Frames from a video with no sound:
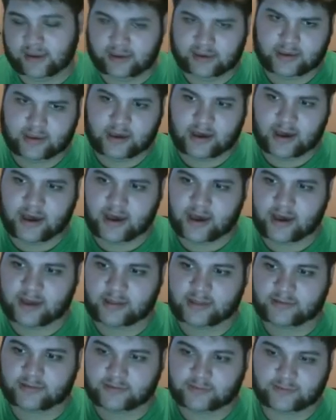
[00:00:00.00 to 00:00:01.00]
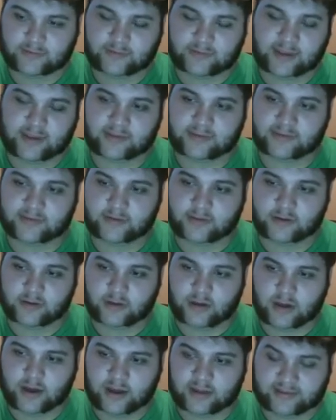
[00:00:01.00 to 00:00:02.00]
2
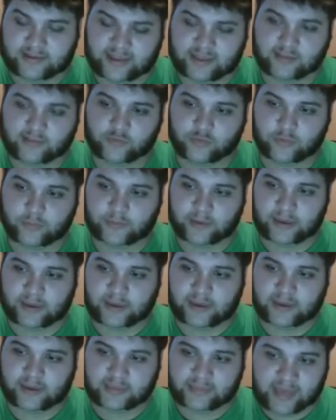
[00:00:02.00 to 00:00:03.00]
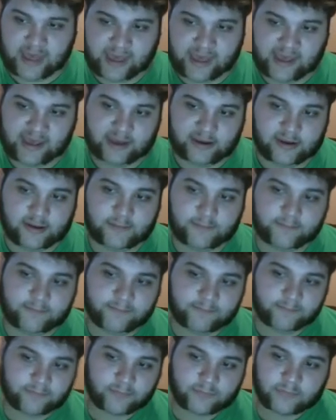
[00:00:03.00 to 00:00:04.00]
10s would be in the head,
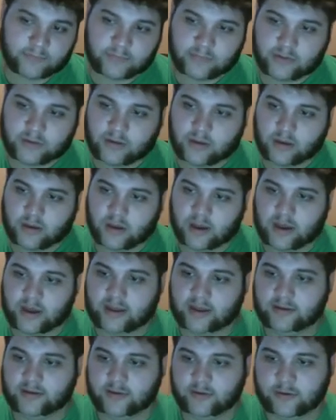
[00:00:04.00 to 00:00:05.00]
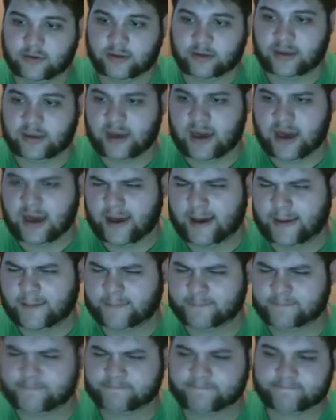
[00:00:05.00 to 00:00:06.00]
doing
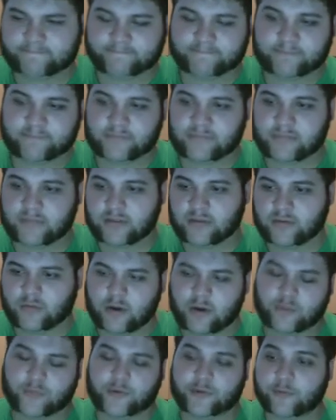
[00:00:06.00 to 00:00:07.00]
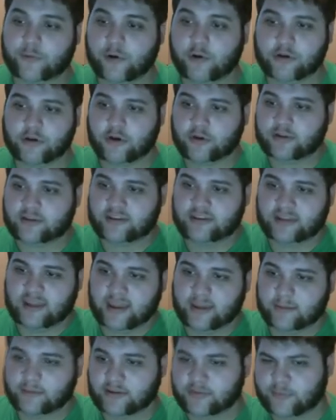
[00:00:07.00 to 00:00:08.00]
well, we won't go into
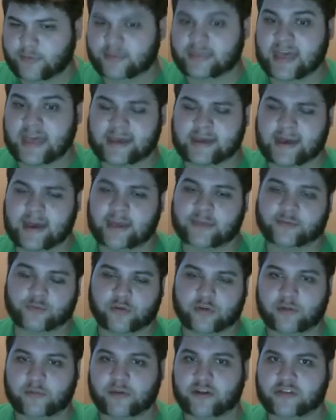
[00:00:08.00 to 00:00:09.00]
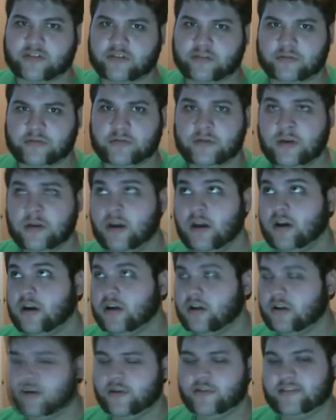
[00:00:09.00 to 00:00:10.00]
damage, but that guy's pretty much
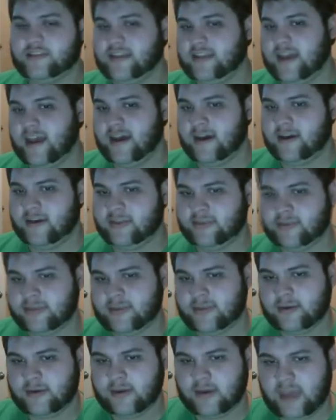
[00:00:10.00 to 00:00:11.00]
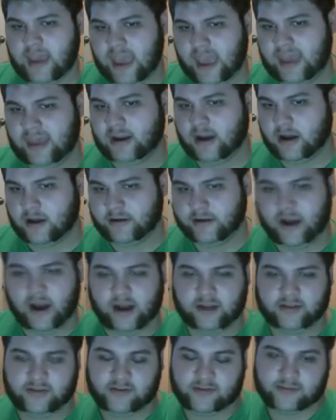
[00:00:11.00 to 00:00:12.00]
close to death and
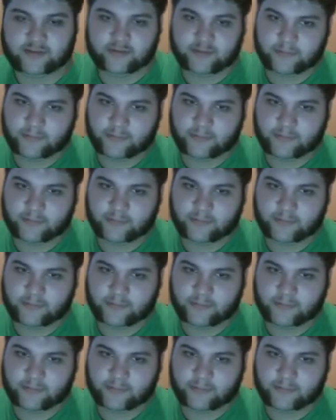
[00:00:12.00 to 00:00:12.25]
unconscious.